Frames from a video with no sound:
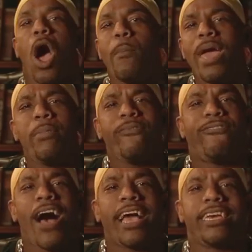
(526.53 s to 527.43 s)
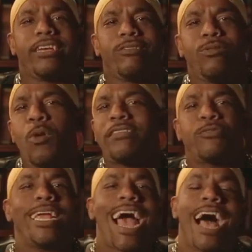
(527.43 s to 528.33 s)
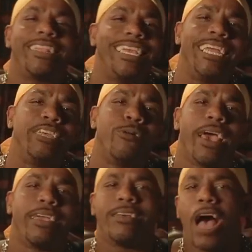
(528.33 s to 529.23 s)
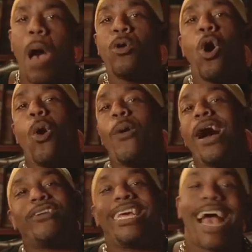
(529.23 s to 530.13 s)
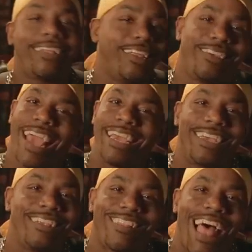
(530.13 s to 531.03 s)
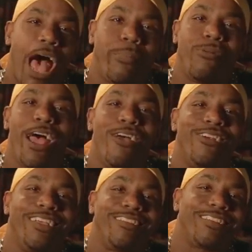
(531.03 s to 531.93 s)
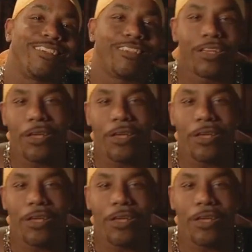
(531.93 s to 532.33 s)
Or maybe f it, what's reality anyway? I'm going wherever they got the dankest libraries.